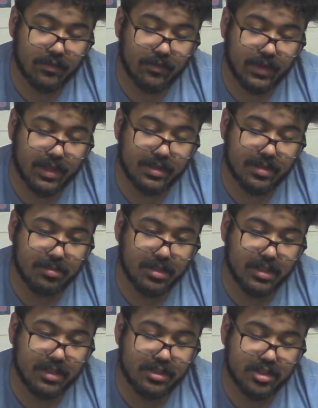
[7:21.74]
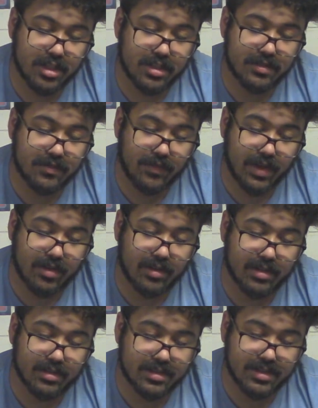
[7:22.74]
Find the Bloody Chase
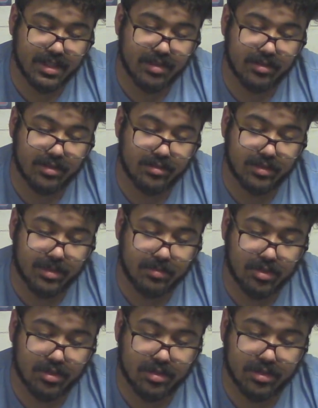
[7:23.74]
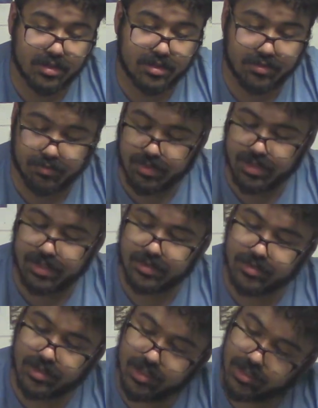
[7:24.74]
variant serial numbered to
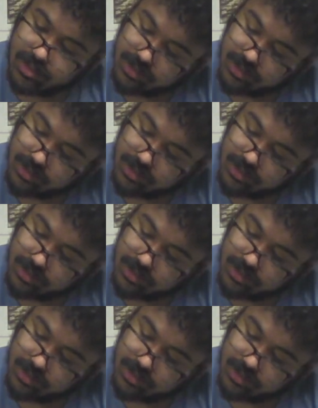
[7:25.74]
100.